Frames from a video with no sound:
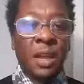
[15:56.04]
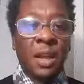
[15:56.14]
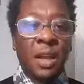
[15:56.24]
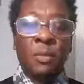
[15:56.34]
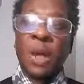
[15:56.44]

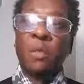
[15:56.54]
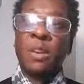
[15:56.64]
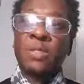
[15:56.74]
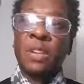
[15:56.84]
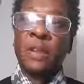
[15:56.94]
And when I went
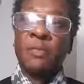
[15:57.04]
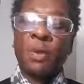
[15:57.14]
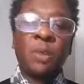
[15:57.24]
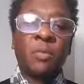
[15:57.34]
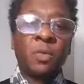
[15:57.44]
into that
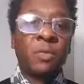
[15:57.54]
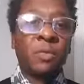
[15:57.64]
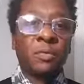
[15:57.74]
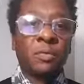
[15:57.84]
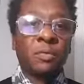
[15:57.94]
voting booth,
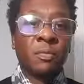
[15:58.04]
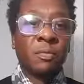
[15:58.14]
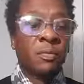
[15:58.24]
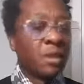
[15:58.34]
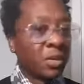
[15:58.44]

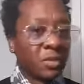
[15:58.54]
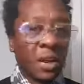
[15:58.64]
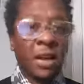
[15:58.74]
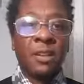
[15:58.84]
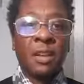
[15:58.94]
that's what I did.